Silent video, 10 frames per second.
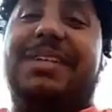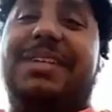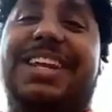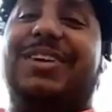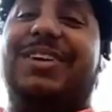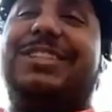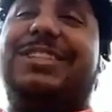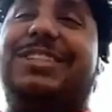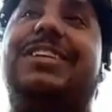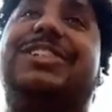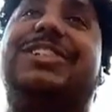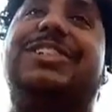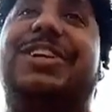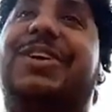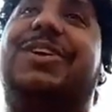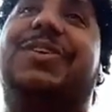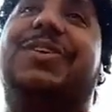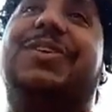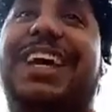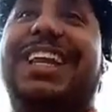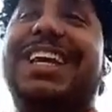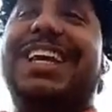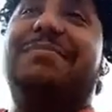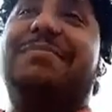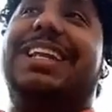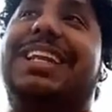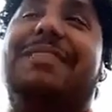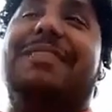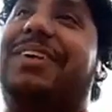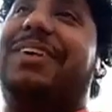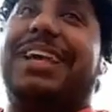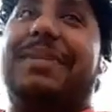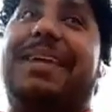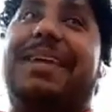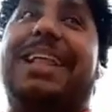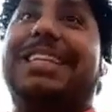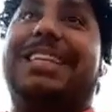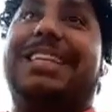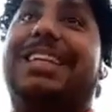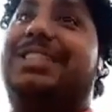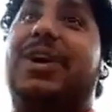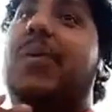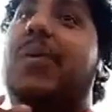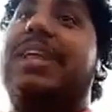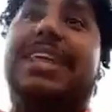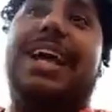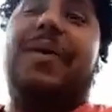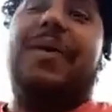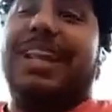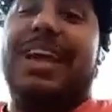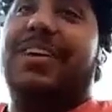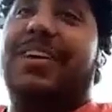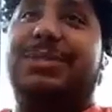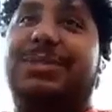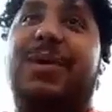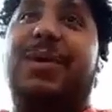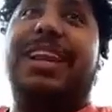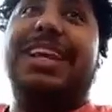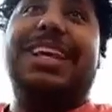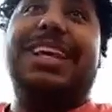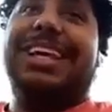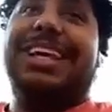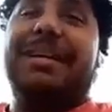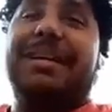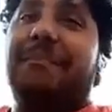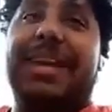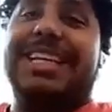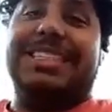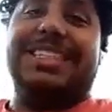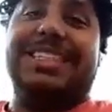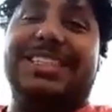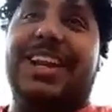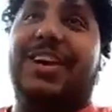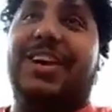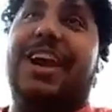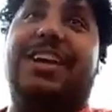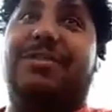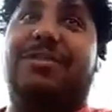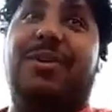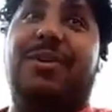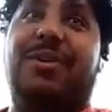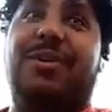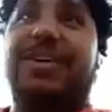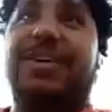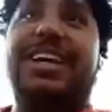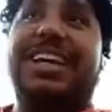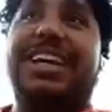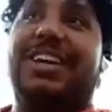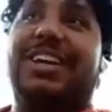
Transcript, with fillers: you know stupid decision don't do it but I, uh, fuck man I, that's that's the only thing I want in life I just want an amazing exotic car and I can afford it so you know, and